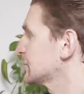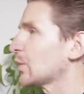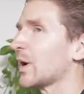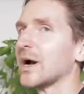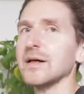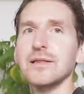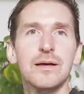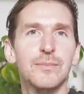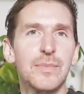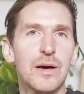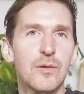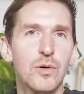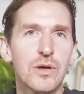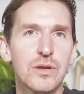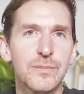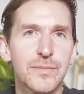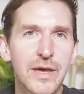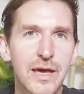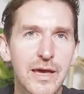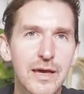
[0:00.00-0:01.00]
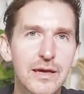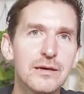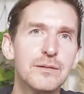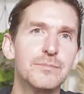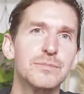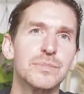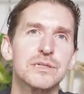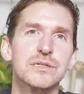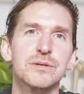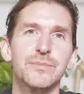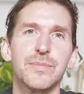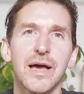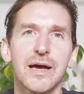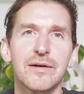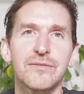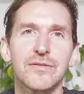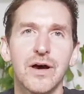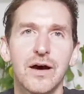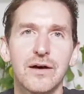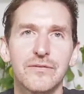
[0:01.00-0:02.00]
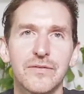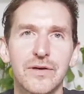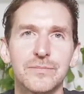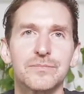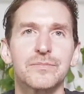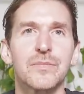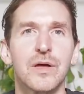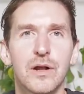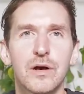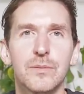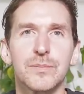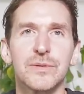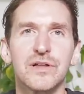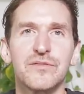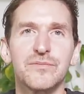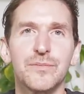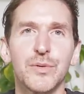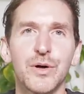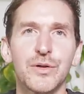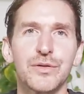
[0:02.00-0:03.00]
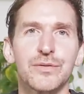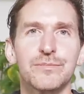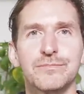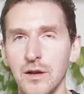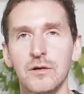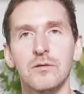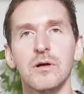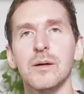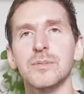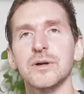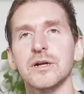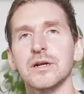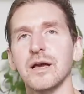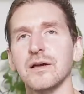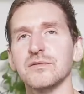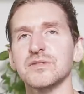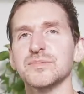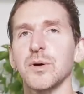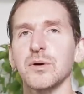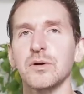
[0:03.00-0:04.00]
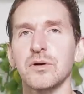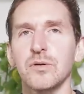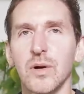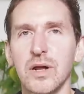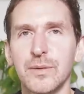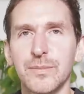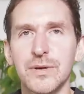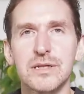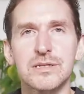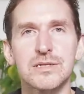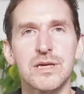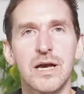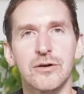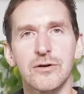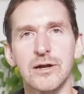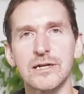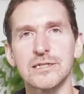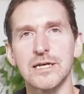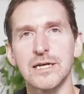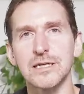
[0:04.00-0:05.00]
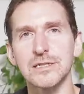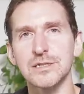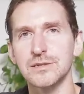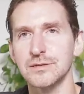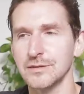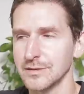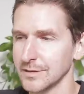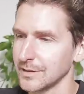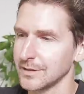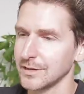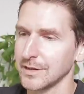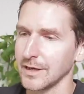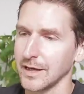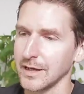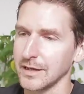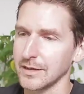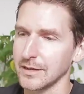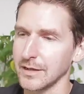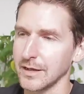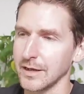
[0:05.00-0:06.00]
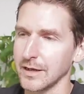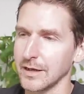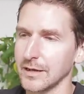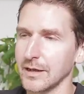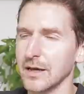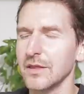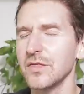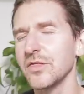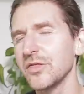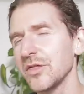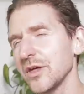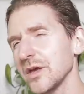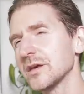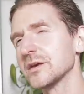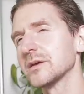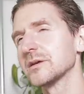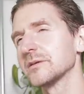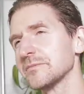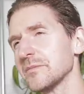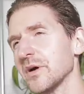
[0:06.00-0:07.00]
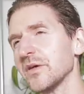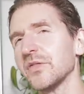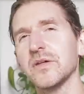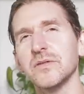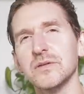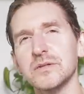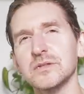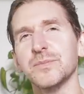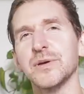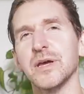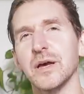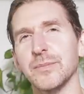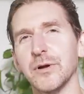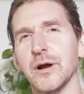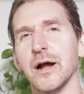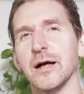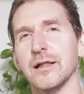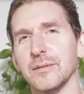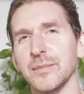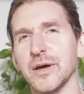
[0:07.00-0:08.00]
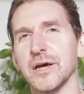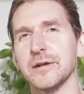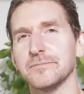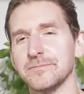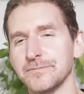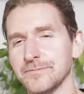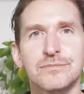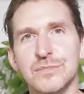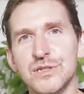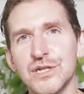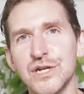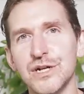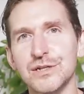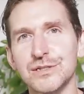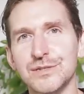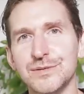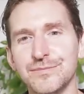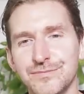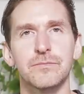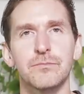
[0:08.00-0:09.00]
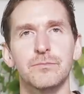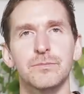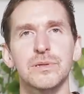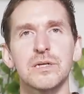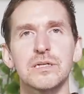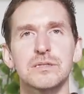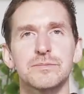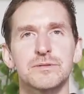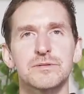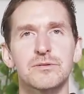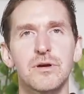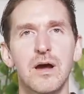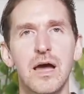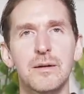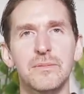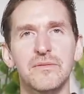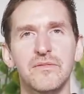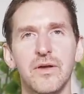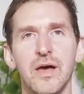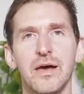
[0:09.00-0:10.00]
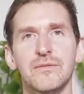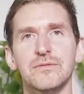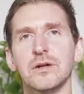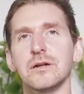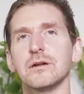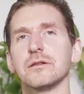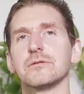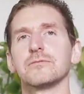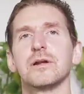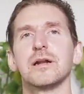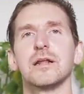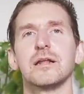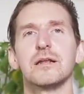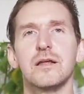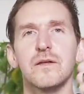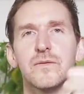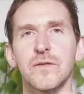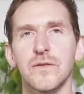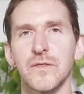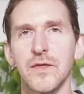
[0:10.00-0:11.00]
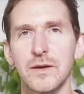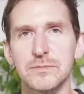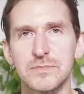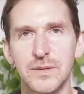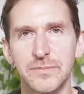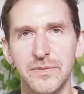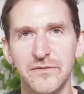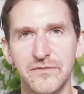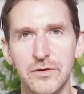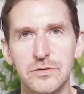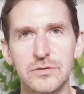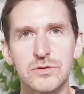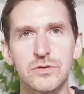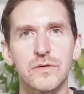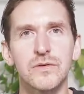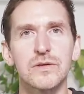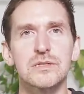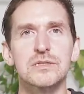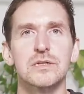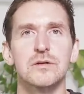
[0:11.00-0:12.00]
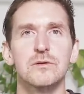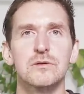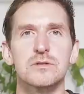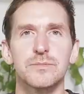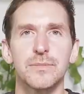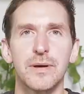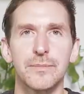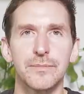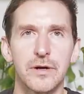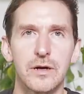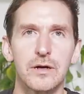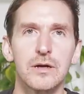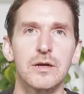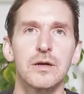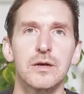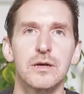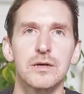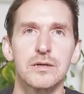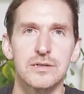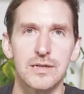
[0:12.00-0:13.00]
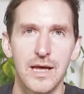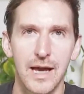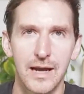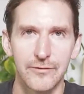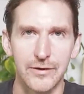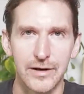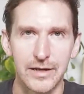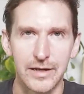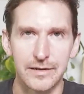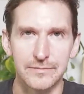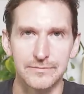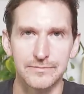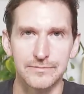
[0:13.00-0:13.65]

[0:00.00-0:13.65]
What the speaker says: Twilight by William Gay, plus a bag of coffee, and I hope you love both. Robert and I have spoken quite a bit. He's got great taste, and I think this will be up your alley, man. Cheers. Please subscribe if you have not already, and hit the thumbs up if you enjoyed this, and always remember, die reading.